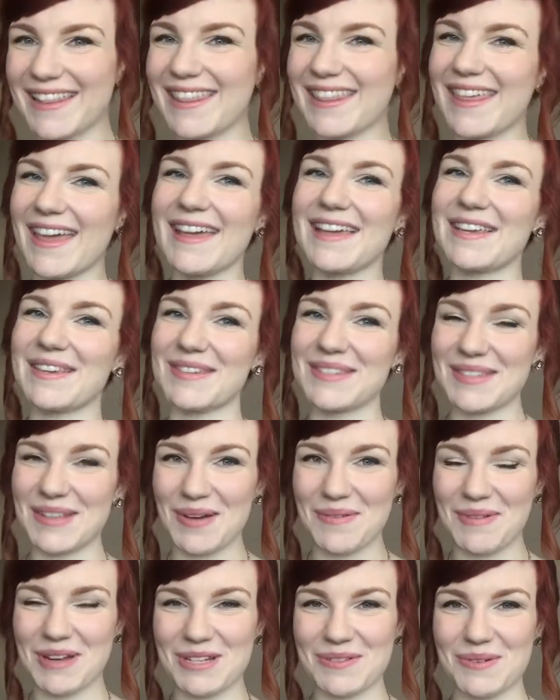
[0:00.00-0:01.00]
Thank you
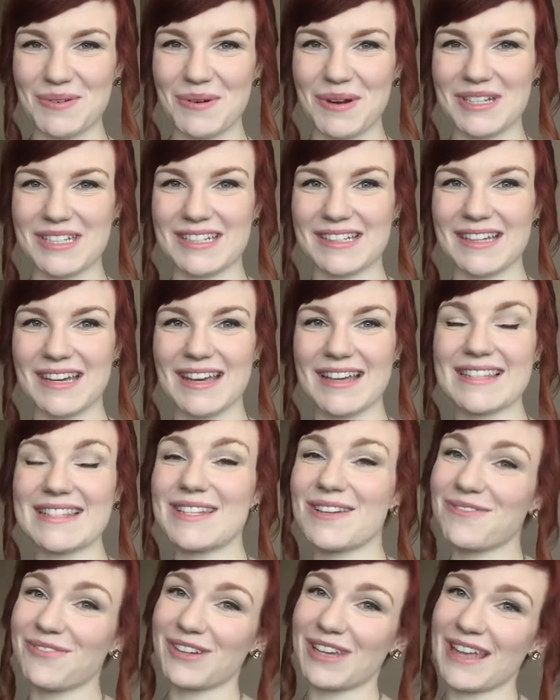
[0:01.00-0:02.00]
so much for watching, guys.
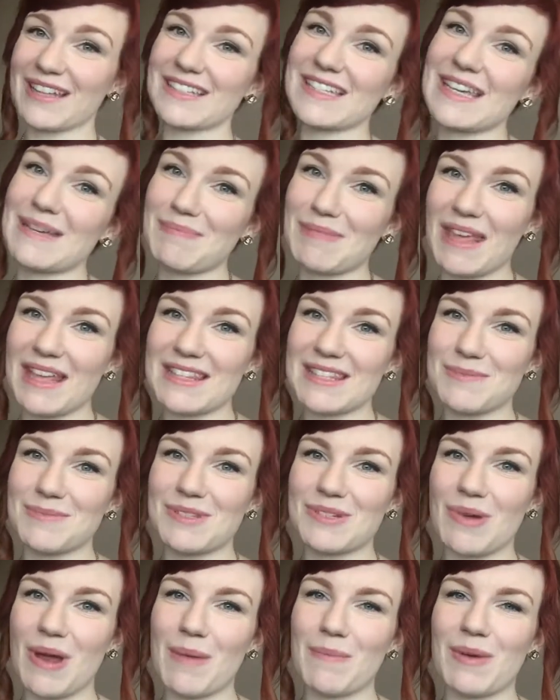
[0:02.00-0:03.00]
Don't forget to hit that
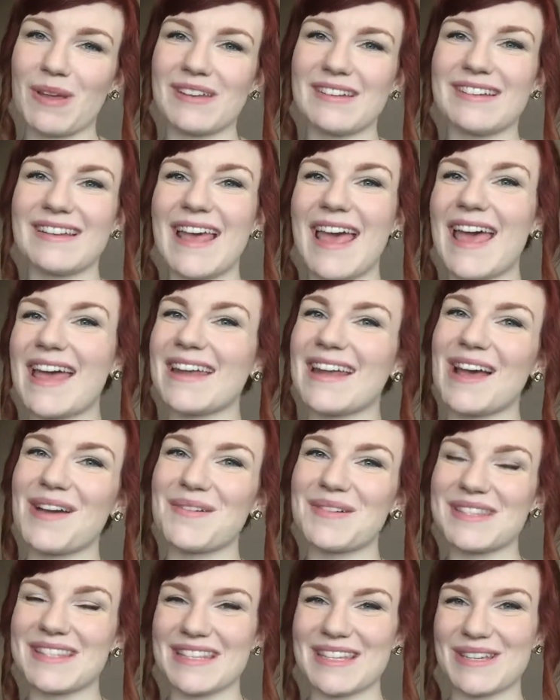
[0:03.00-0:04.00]
subscribe button, and I
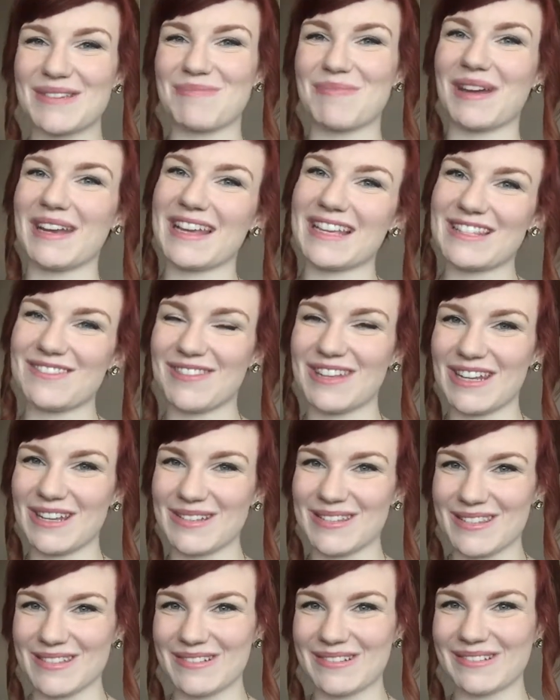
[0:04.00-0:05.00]
will see you in my next
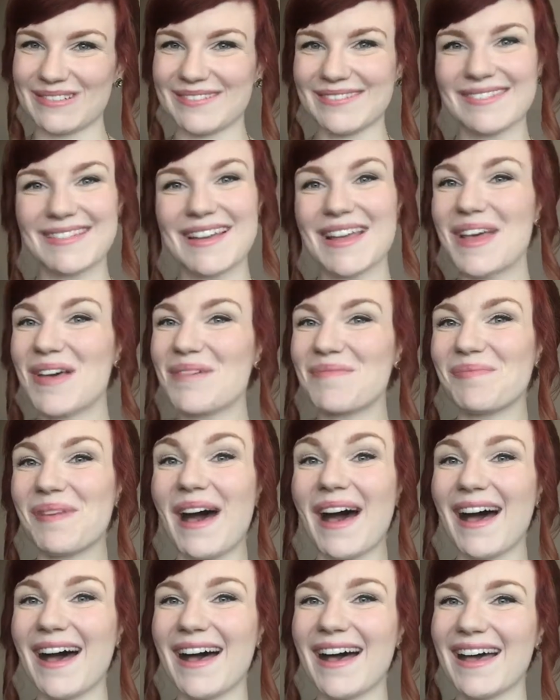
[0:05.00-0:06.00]
video soon.
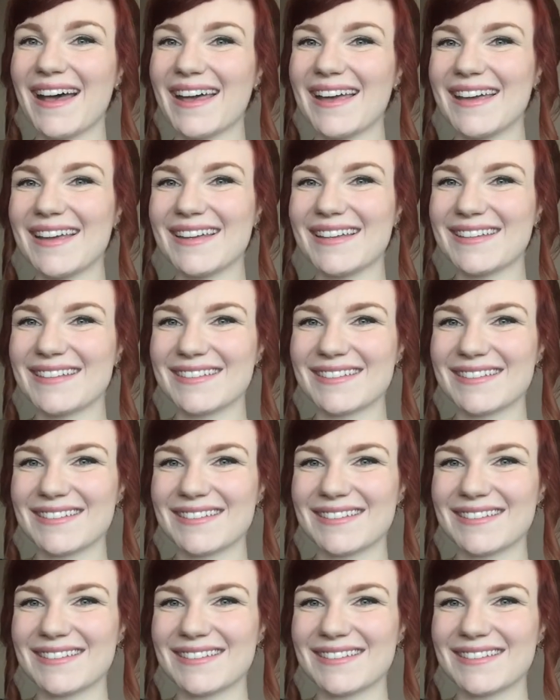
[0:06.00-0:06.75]
Bye!